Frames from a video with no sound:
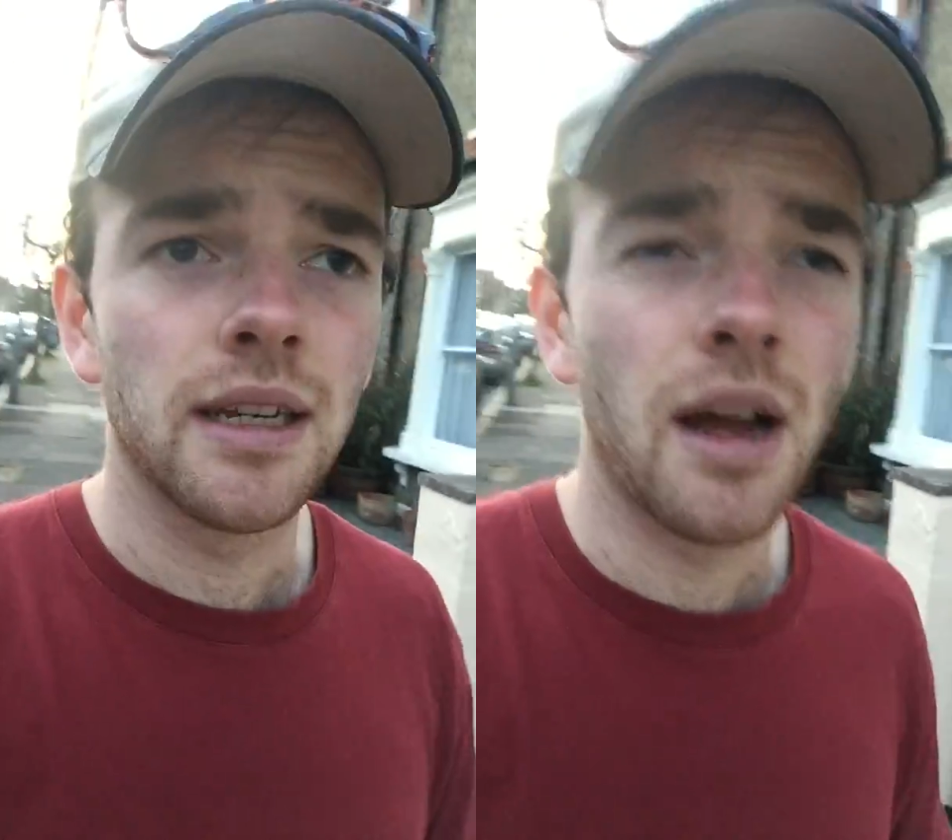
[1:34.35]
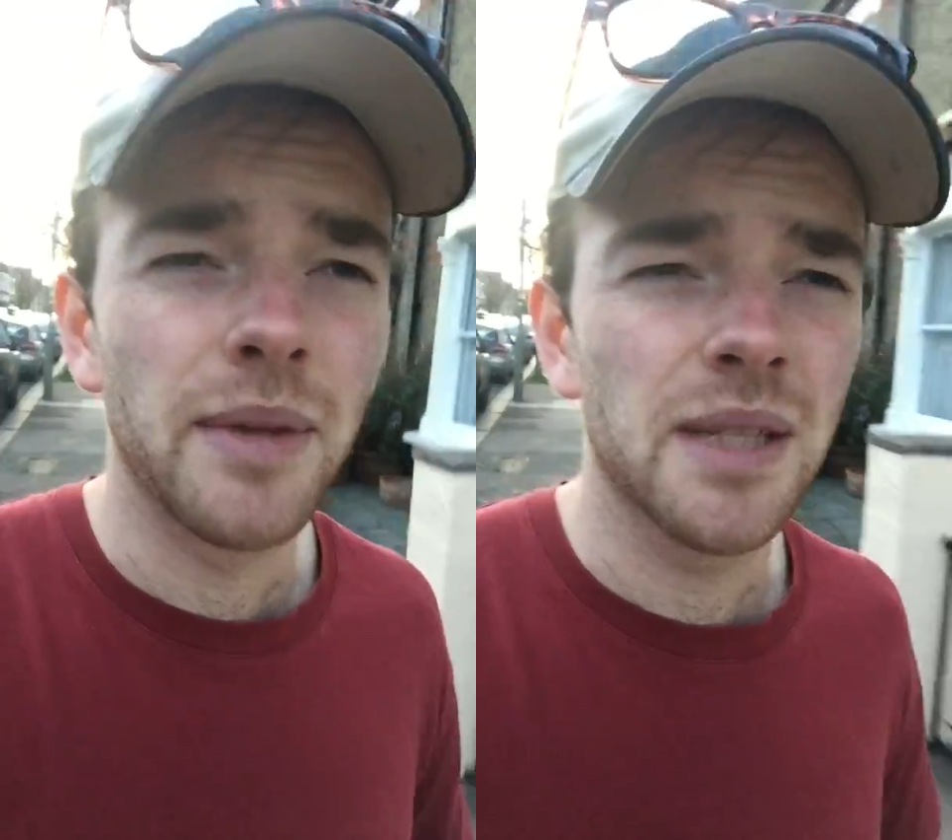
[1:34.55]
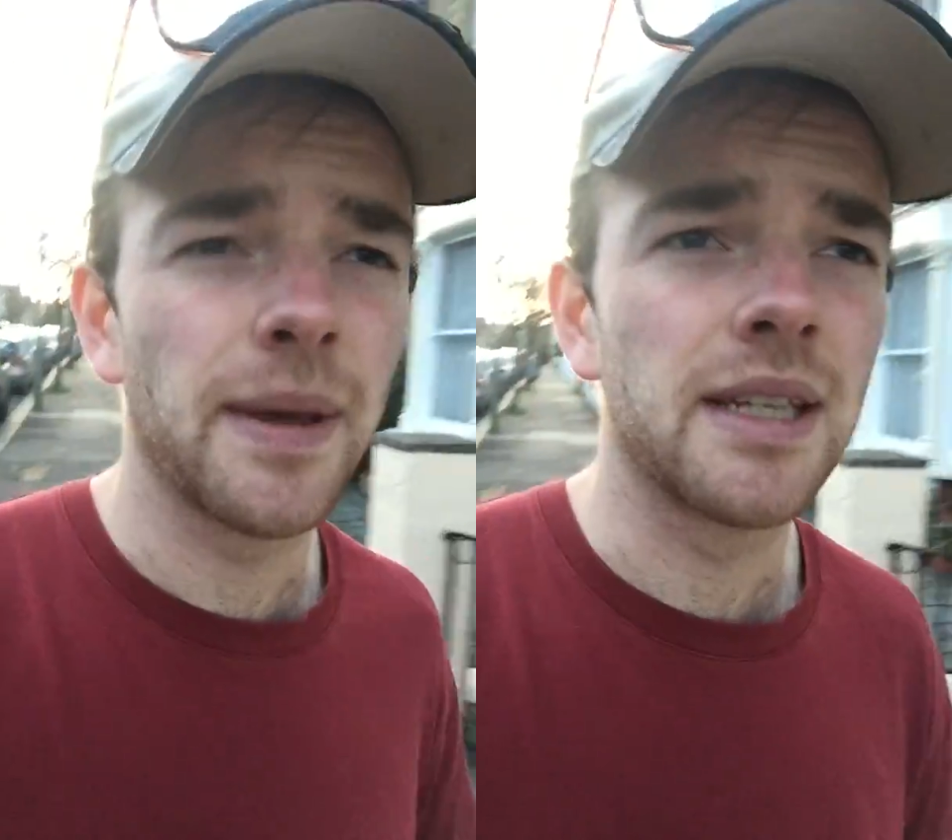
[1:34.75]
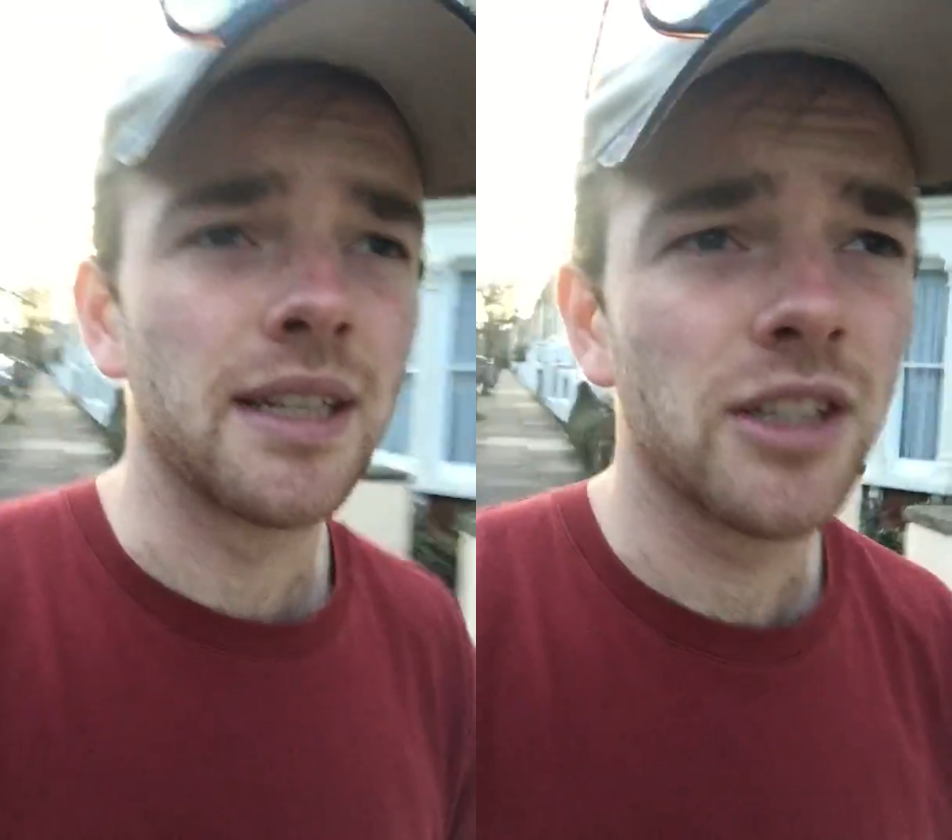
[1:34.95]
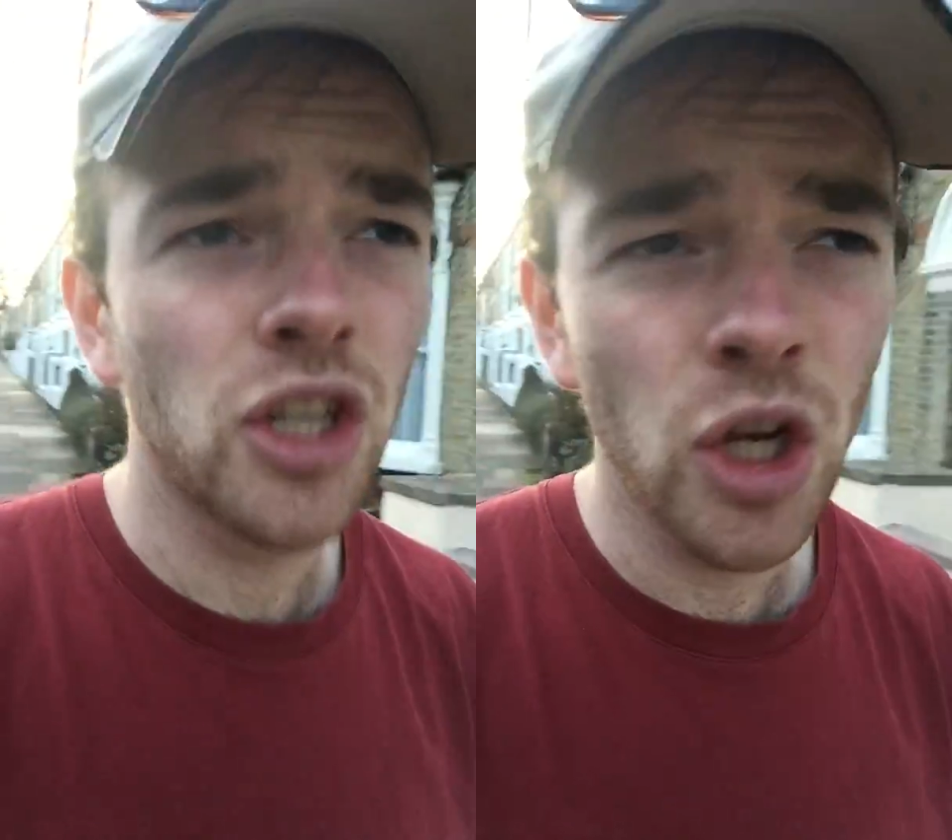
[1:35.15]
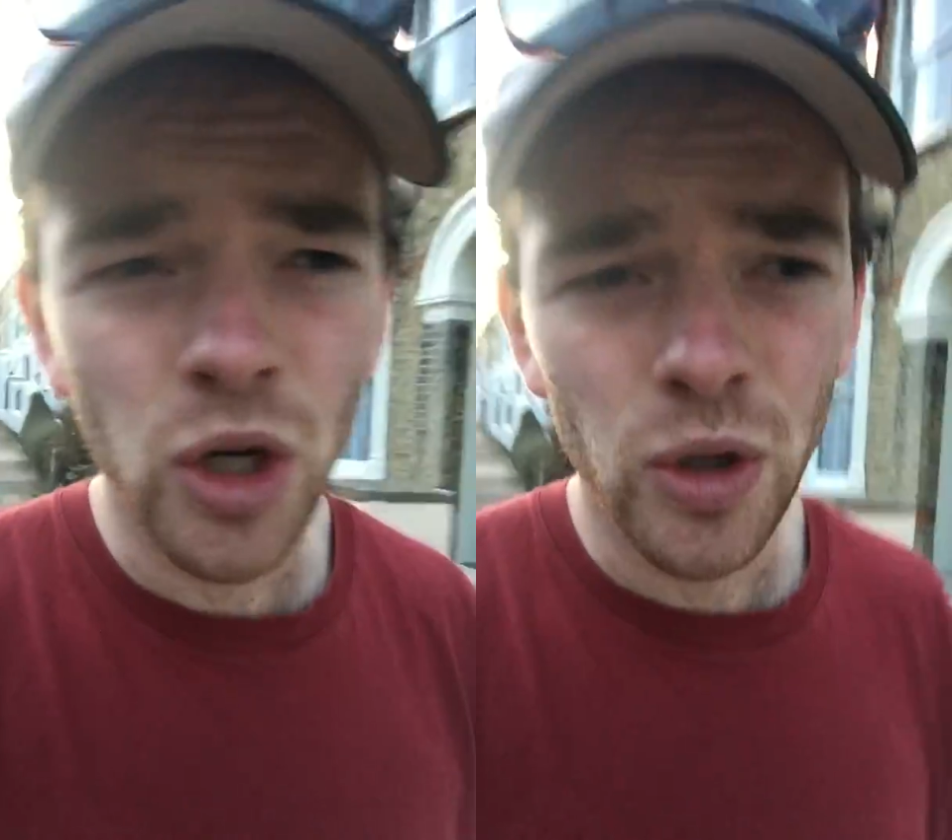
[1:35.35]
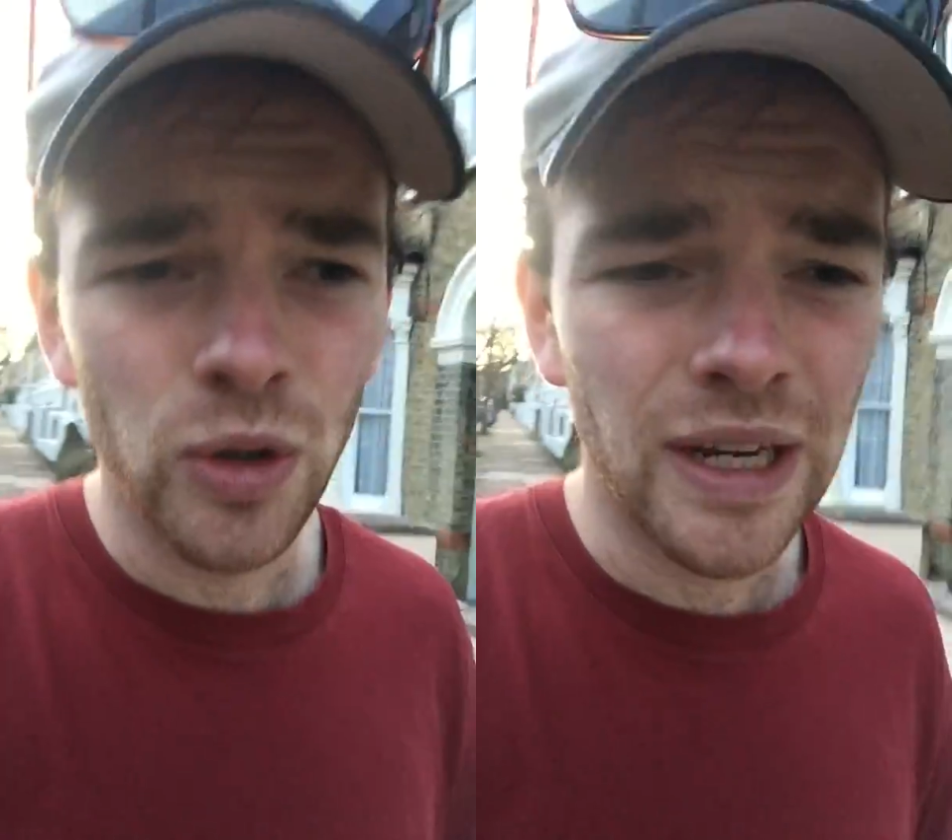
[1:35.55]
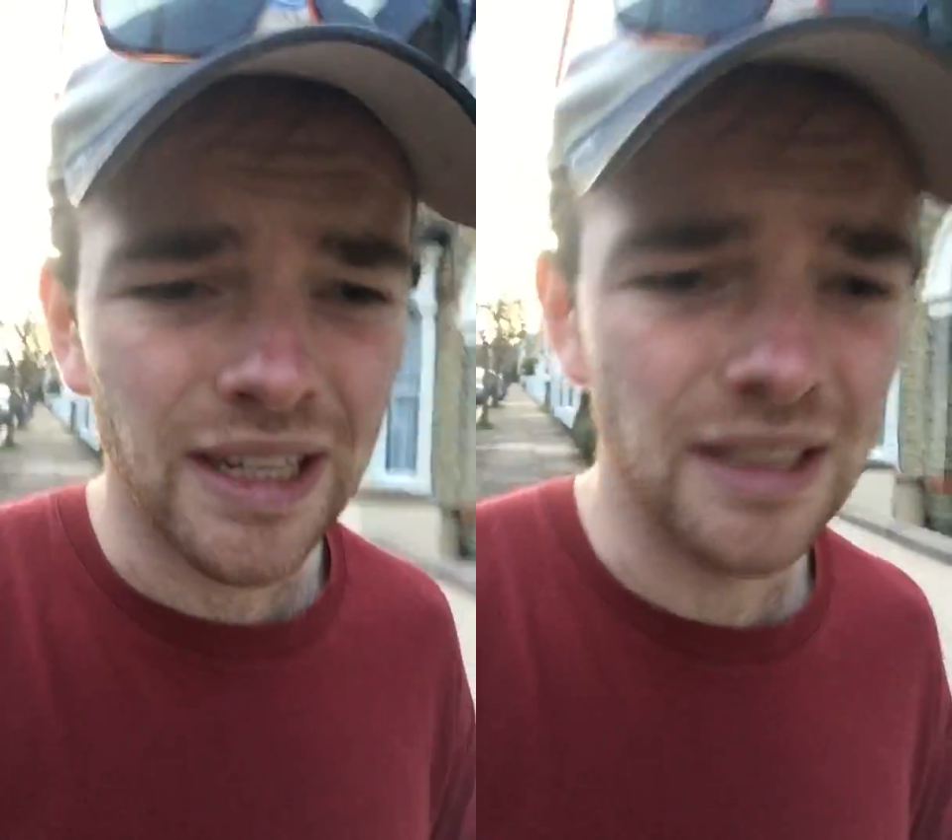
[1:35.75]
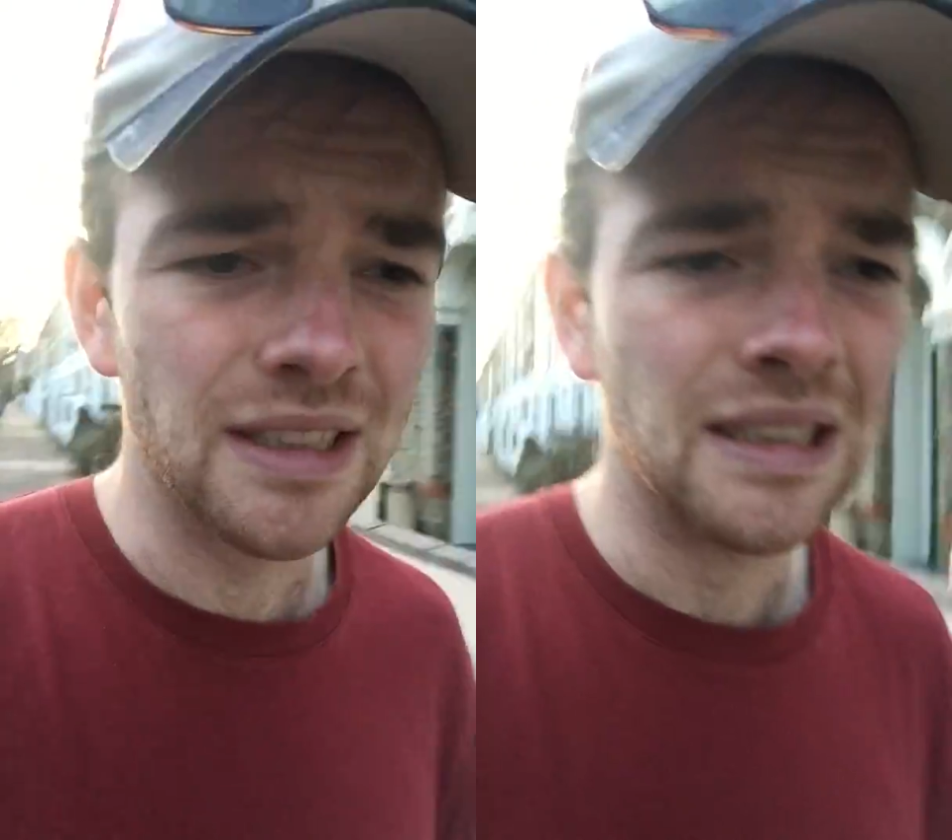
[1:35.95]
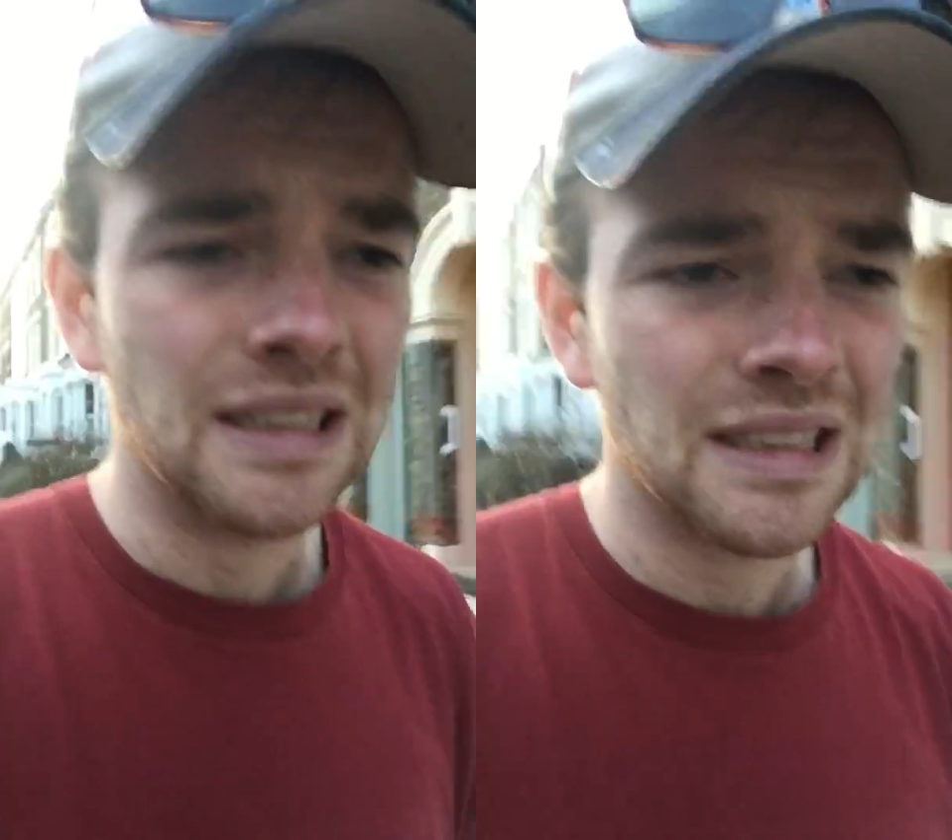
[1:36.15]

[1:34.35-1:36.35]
I'm expecting a 2-0